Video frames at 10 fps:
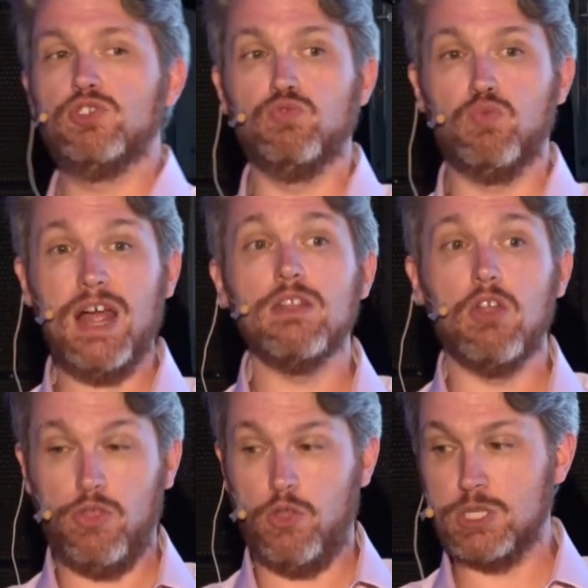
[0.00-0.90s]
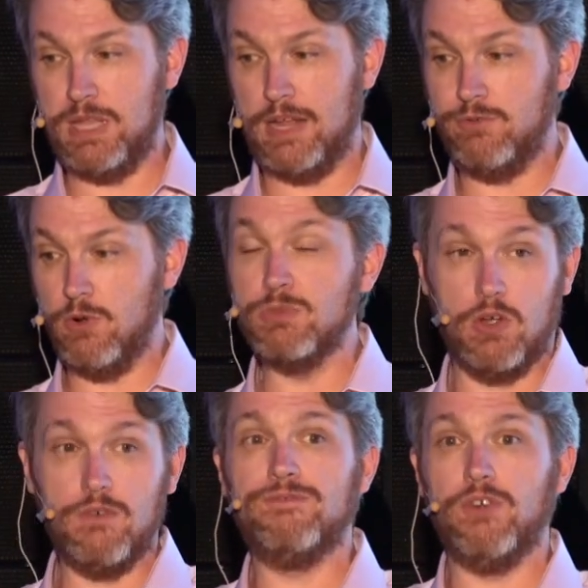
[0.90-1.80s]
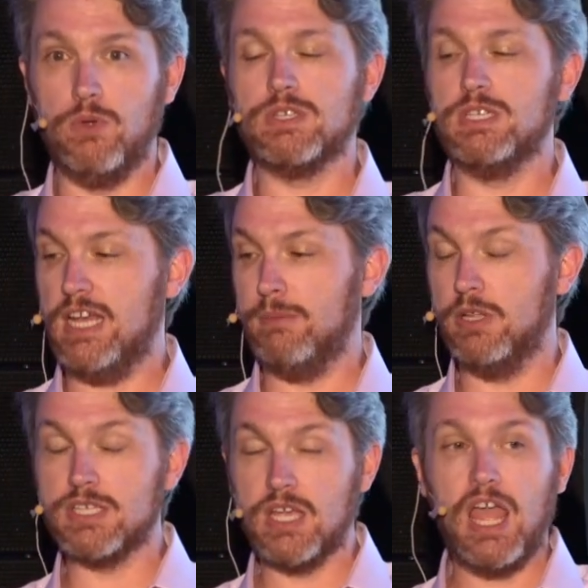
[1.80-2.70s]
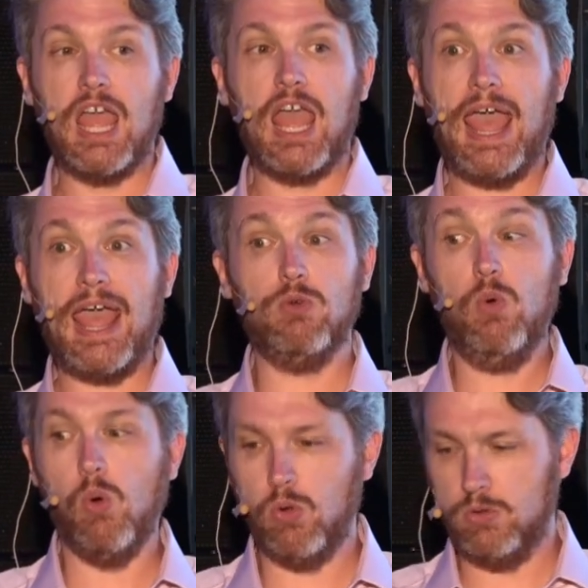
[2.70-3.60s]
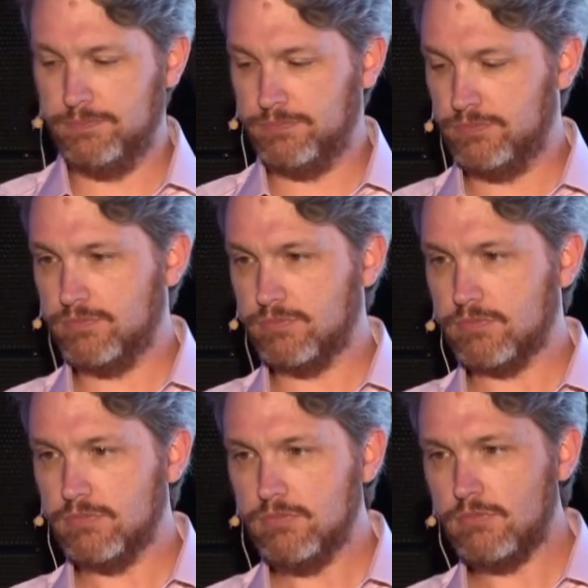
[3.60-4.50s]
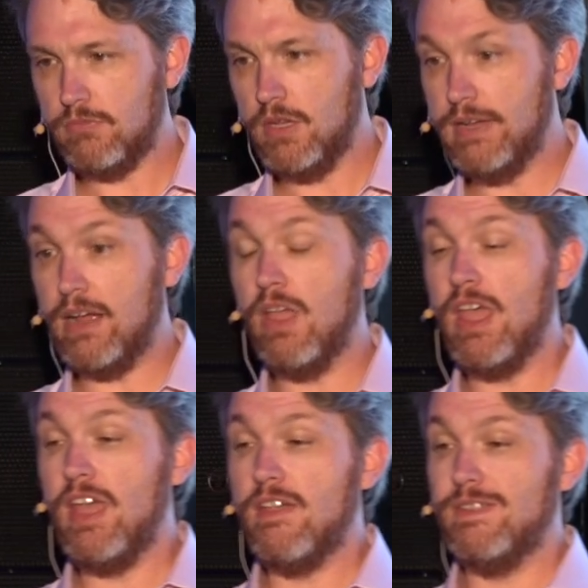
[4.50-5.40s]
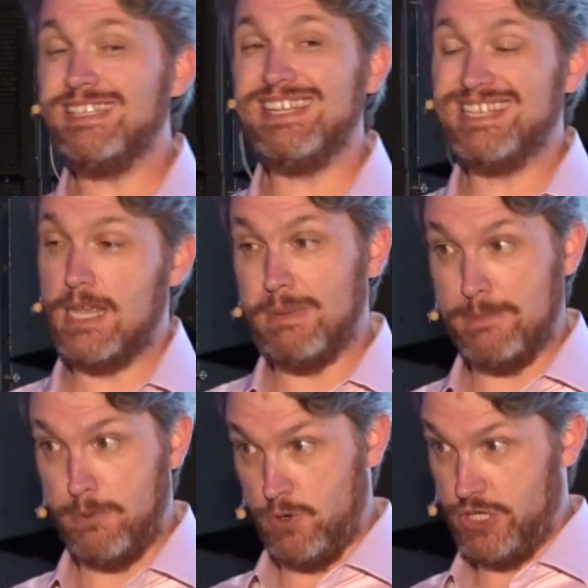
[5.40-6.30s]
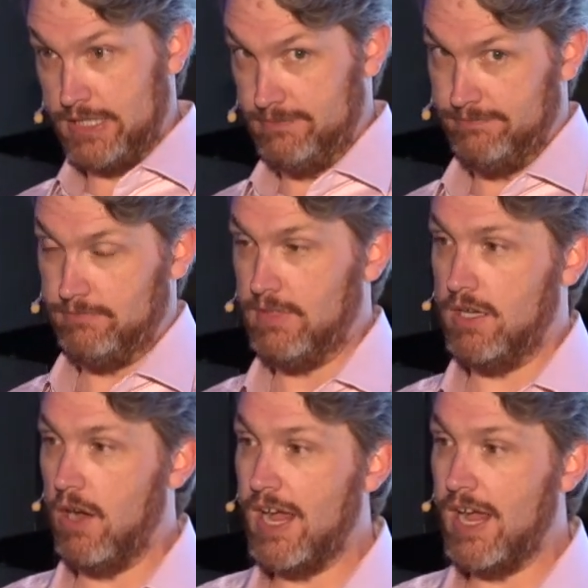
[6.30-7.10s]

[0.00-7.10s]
to run on those platforms, on phones and tablets, at all. Now, this is a big project. Uh, I